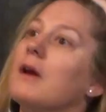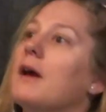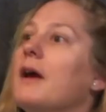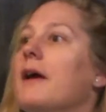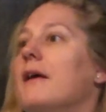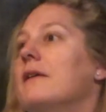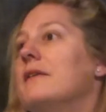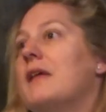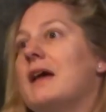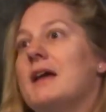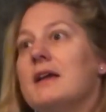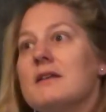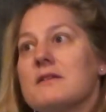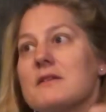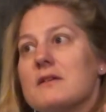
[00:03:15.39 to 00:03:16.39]
And
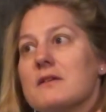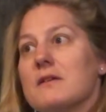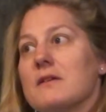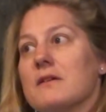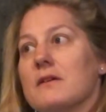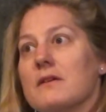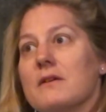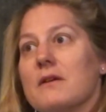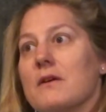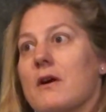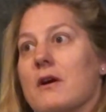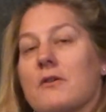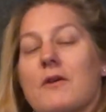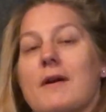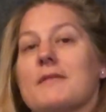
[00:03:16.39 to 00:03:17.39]
they
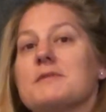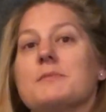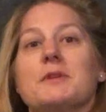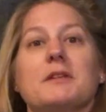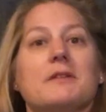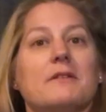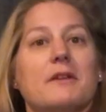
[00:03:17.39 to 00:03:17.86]
are craftsmen,